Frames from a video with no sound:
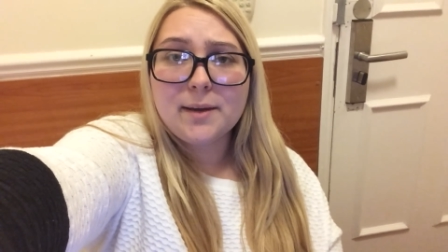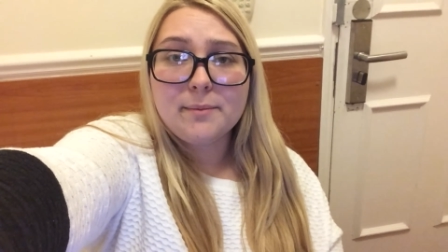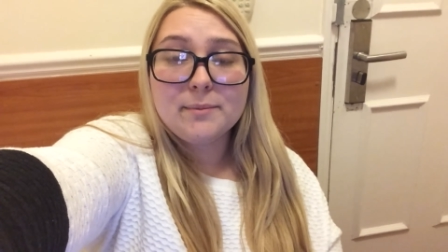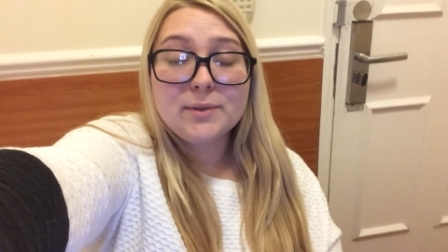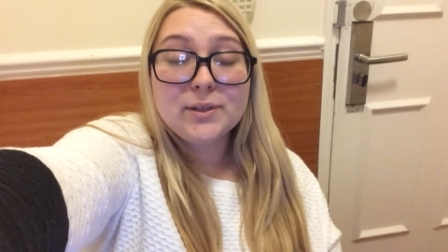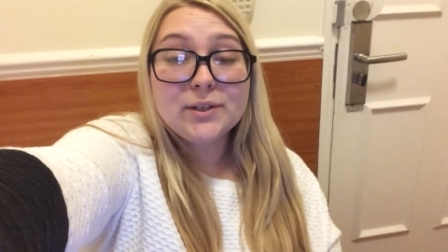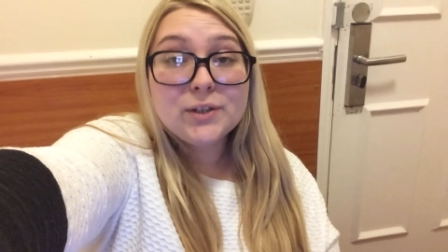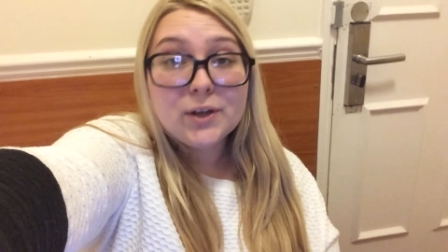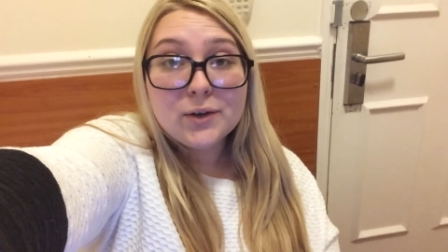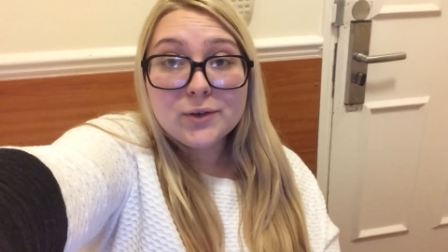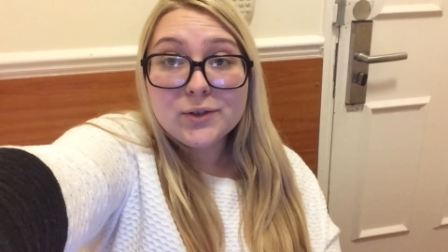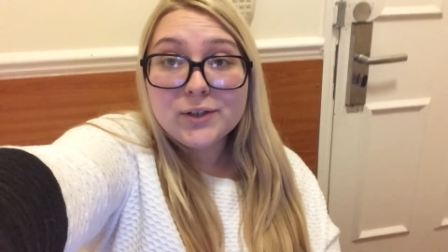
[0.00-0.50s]
I'm
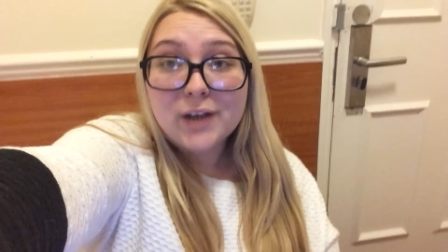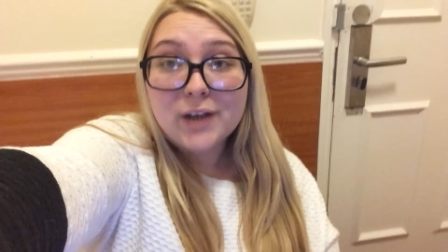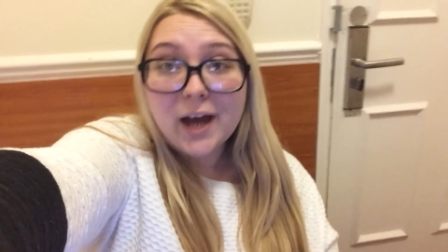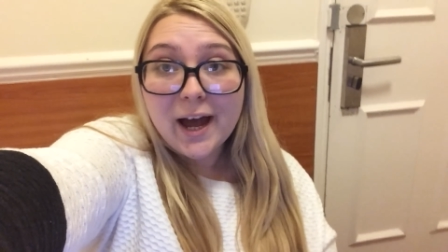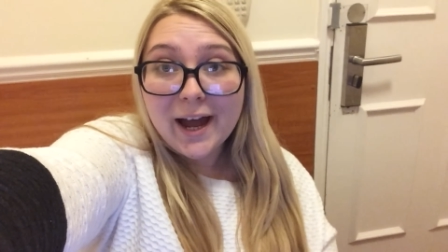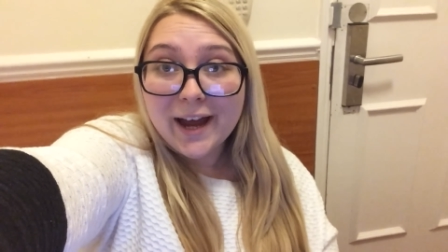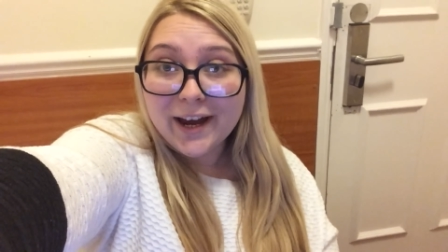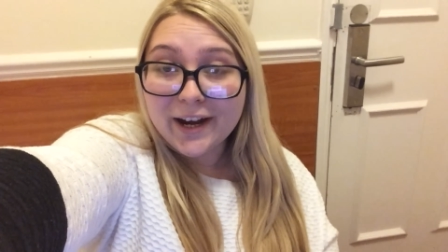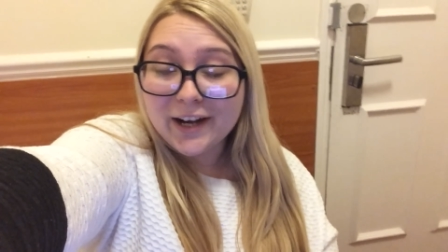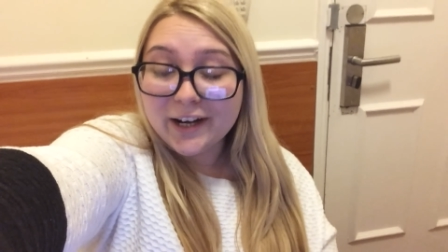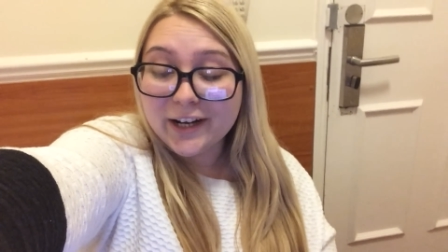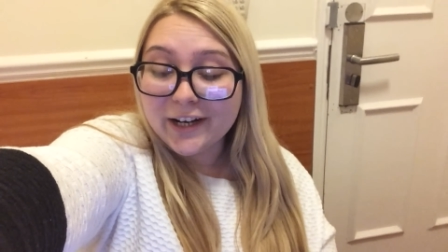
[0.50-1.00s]
so
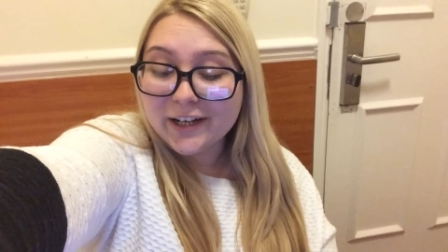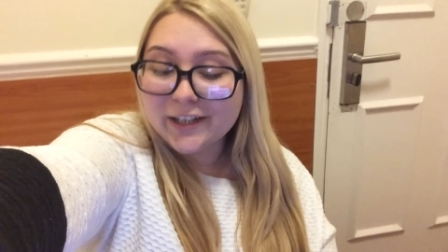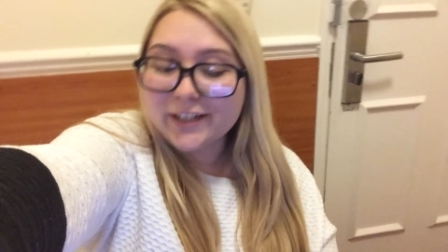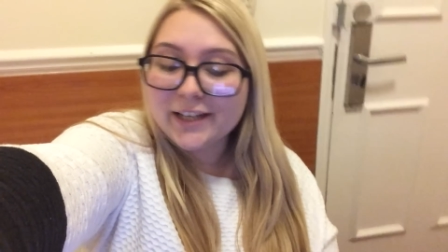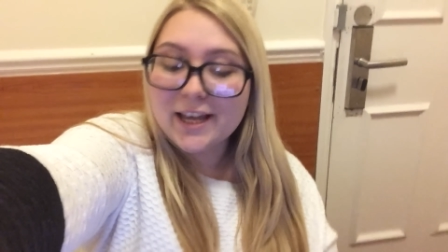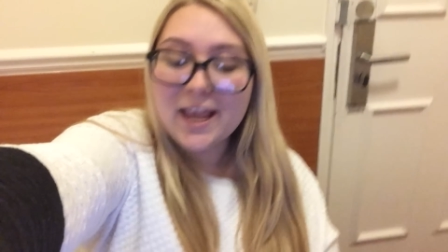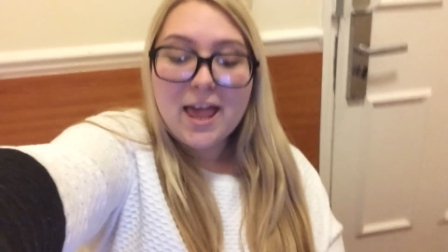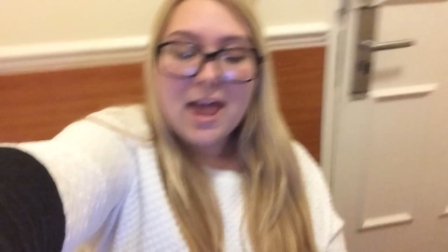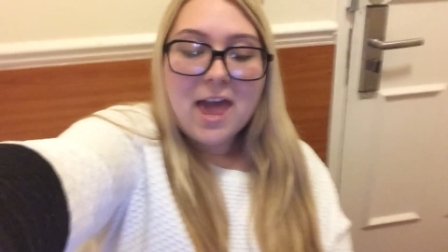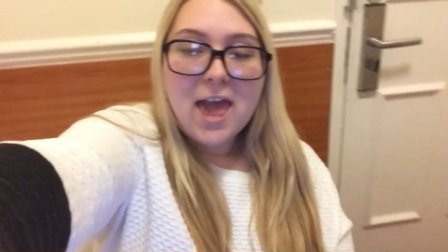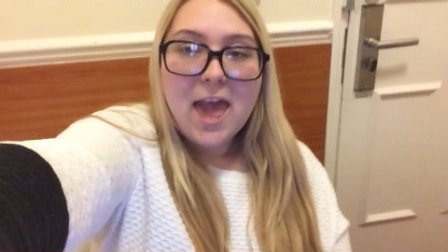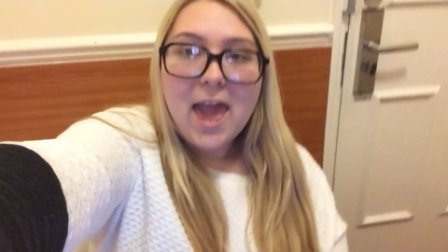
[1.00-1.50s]

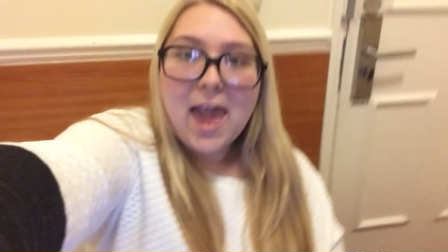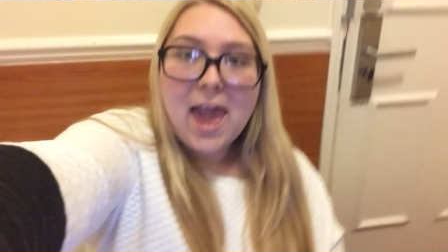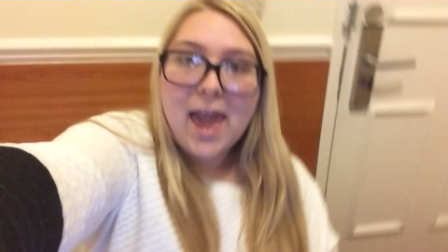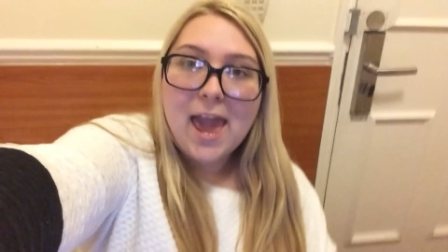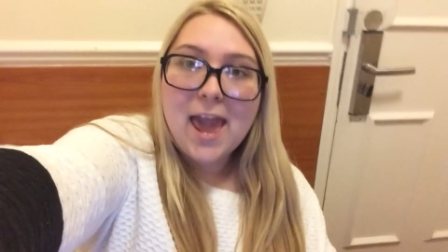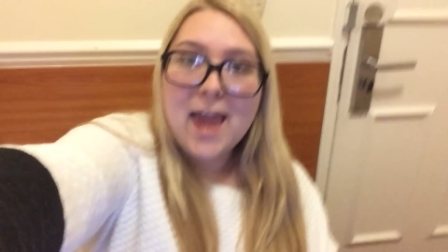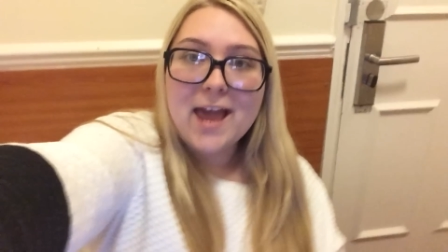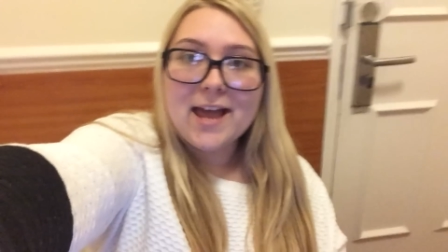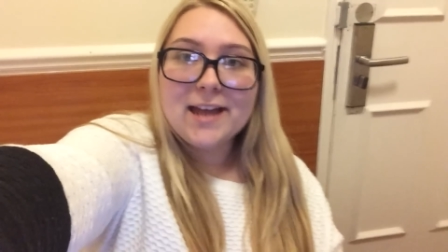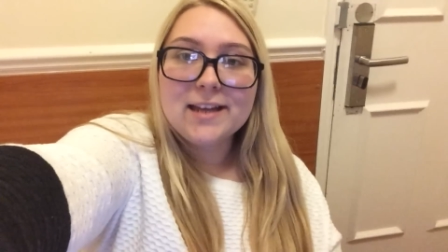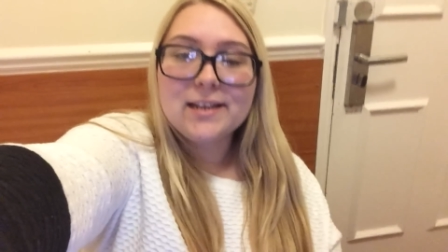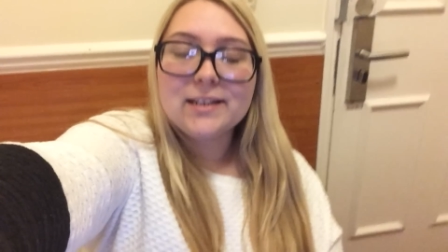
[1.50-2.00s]
tired
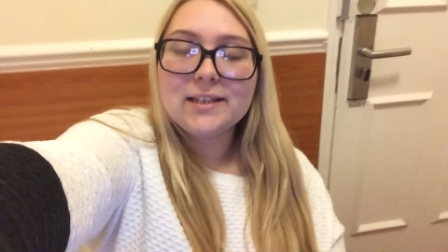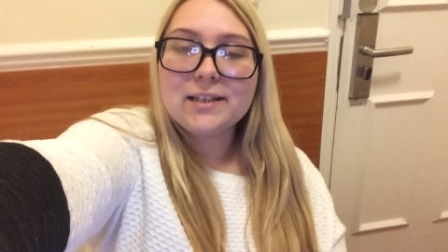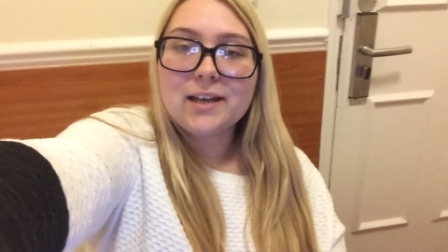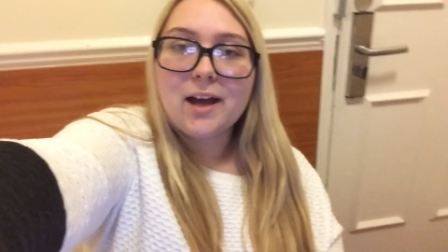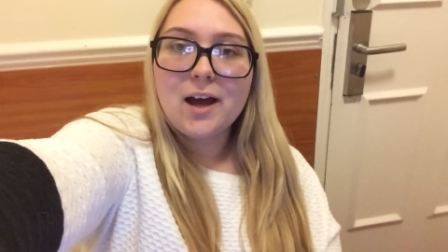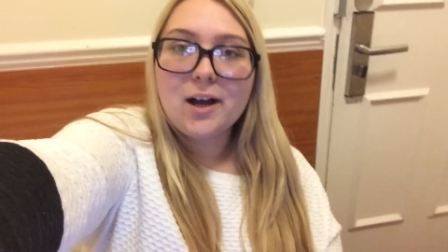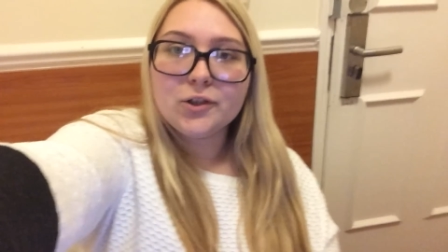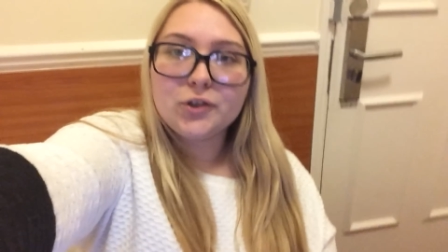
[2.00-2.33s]
and